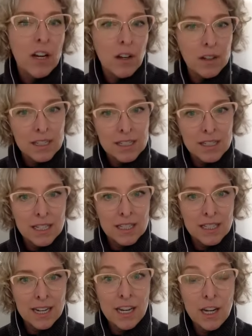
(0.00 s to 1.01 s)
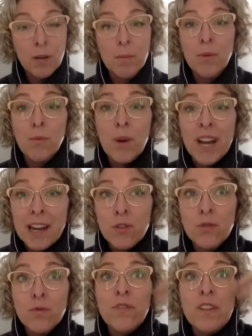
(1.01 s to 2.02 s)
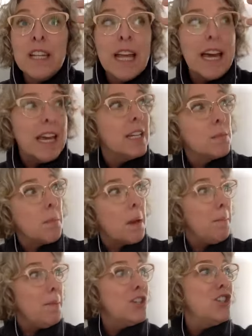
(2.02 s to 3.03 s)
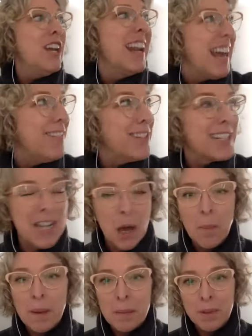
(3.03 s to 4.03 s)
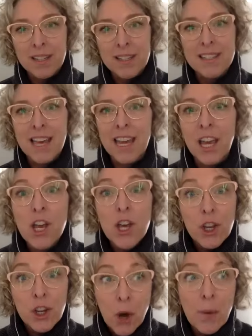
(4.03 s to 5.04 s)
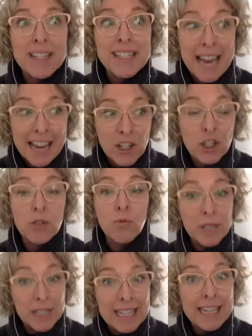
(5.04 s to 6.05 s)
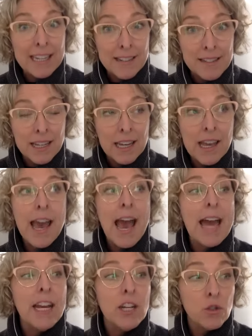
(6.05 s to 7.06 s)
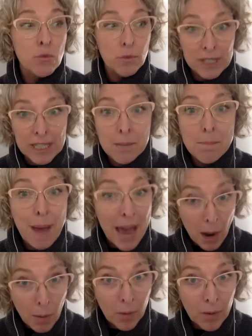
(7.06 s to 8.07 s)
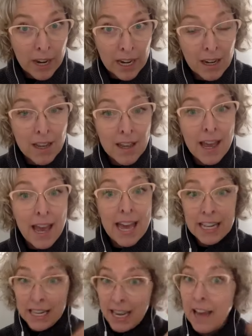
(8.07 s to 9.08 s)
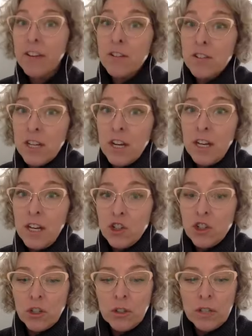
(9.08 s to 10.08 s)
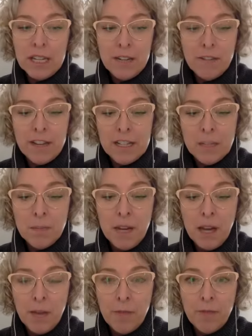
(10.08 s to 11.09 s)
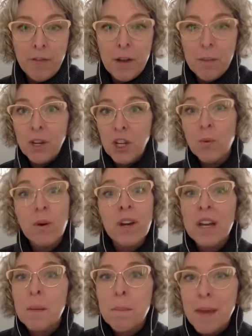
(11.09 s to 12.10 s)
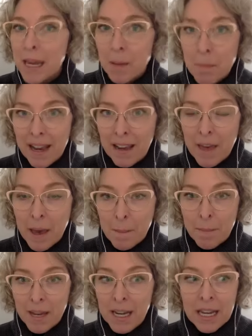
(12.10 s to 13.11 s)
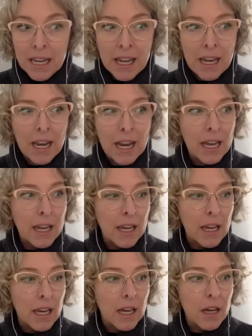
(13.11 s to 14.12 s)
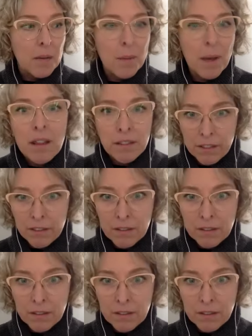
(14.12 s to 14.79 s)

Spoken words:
and all these things that I hear. But what I feel like it's my mission in life to tell people is like, no, it's actually really easy and it's really empowering. And yeah, there's an initial investment up front, but you are going to make back that money in like a month.